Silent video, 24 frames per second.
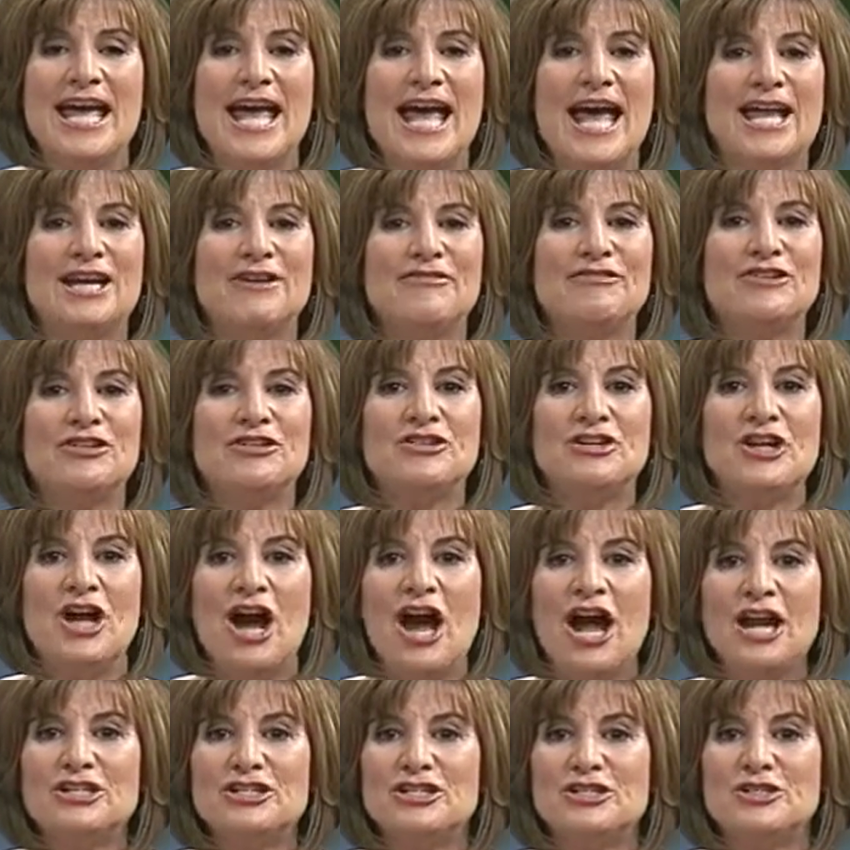And if you're
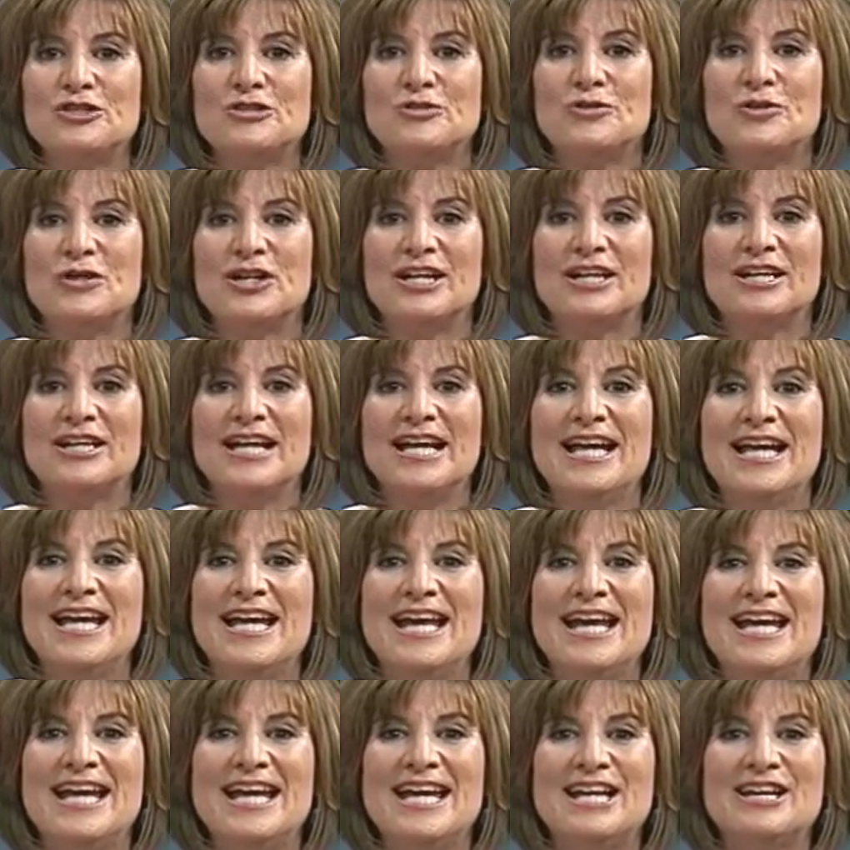not sure,
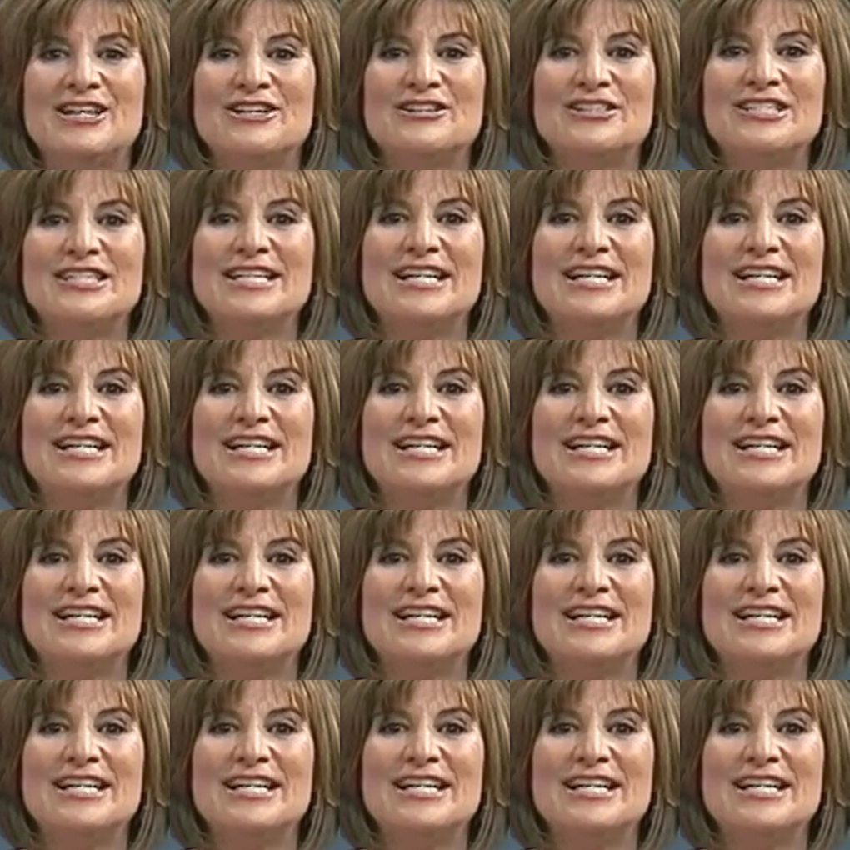here's